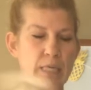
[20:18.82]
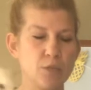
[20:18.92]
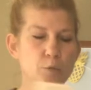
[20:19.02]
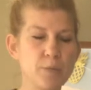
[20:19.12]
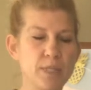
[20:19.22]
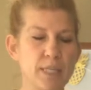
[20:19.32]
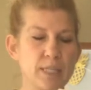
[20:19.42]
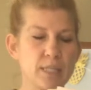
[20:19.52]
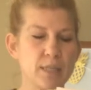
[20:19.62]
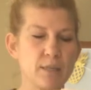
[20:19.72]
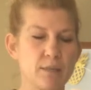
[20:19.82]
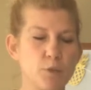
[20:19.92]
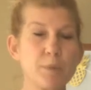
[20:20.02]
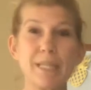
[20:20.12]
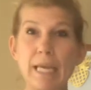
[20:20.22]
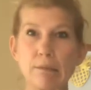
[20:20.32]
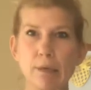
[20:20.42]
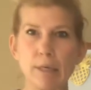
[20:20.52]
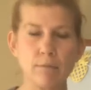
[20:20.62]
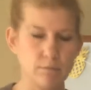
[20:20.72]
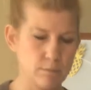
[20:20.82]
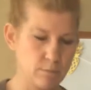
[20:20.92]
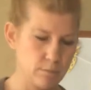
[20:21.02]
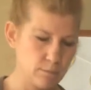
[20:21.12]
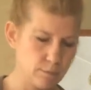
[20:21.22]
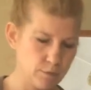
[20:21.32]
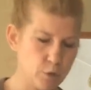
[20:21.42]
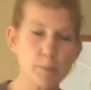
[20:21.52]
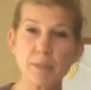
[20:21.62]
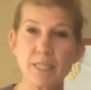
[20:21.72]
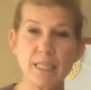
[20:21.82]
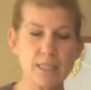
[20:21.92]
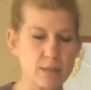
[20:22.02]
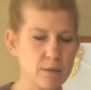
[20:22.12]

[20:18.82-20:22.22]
2 plus 6. 2 plus 8, sorry. 2 plus 6.